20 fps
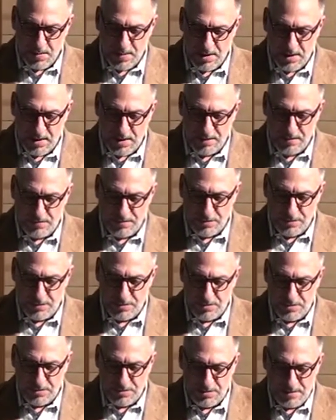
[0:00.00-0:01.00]
But if you
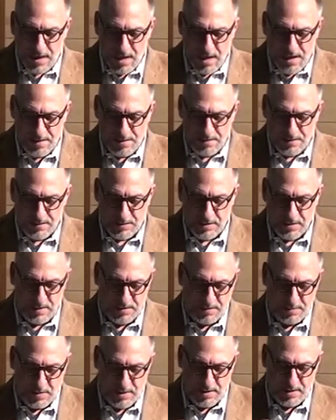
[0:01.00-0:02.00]
do not
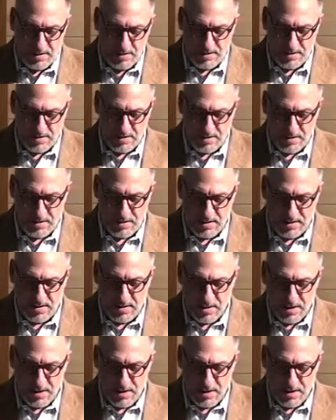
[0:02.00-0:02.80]
forgive men their sin,